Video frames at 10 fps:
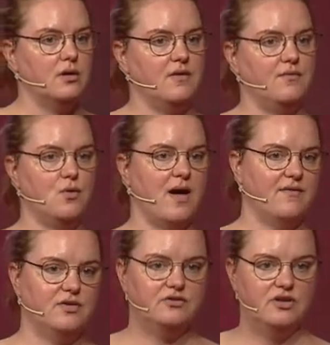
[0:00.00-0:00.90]
If you
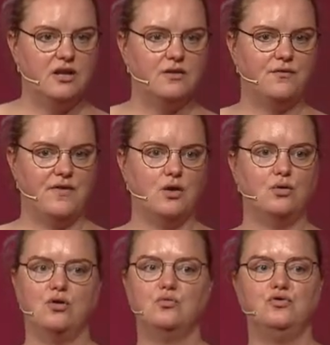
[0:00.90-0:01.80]
haven't seen it fail,
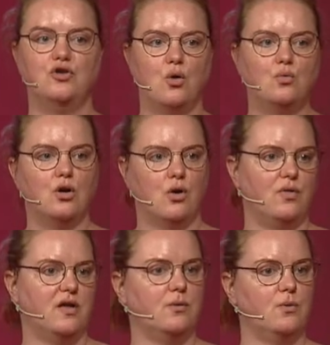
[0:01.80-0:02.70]
you don't know
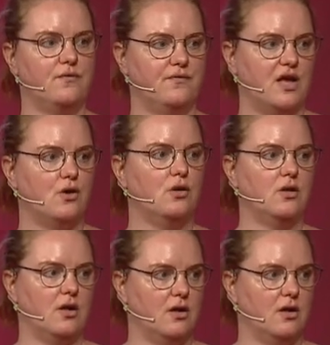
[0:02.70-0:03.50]
that it will fail